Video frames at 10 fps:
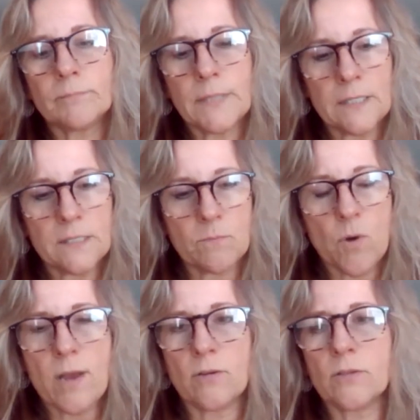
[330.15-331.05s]
get some
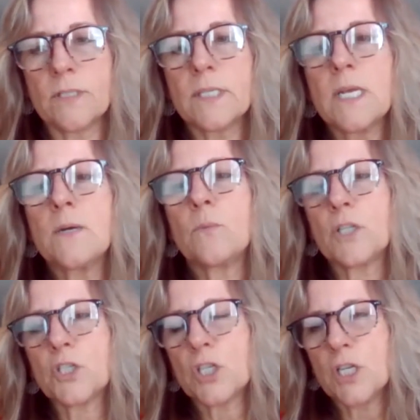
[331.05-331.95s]
rentals,
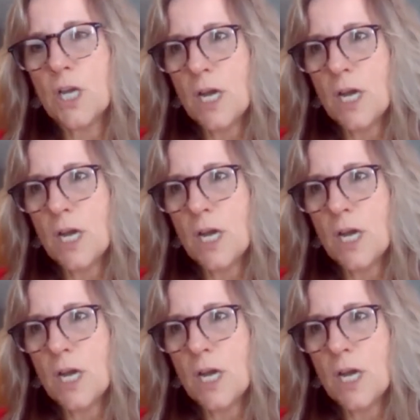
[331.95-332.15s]
which